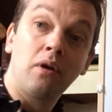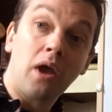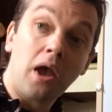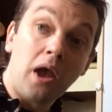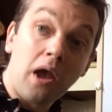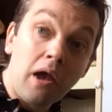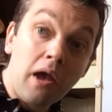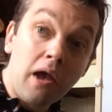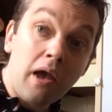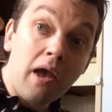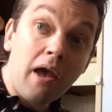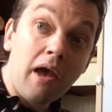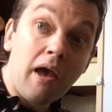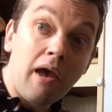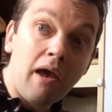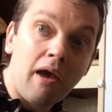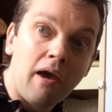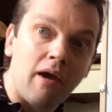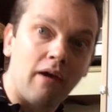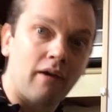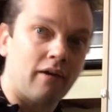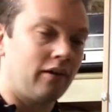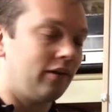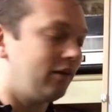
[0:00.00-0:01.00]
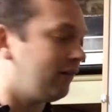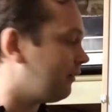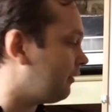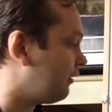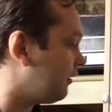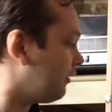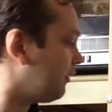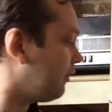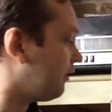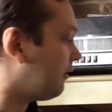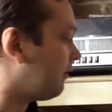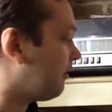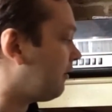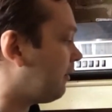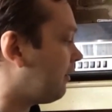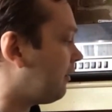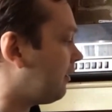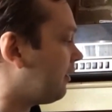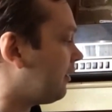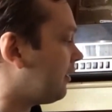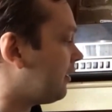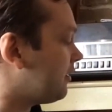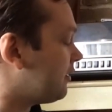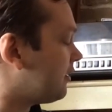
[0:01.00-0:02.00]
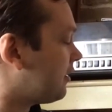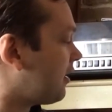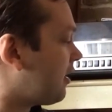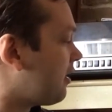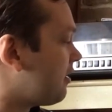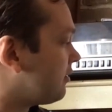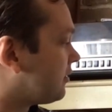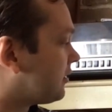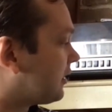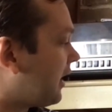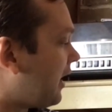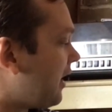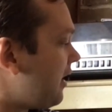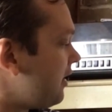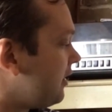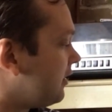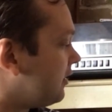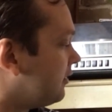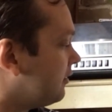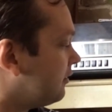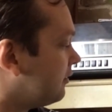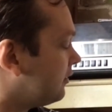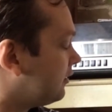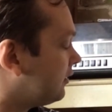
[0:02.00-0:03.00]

Air. Okay.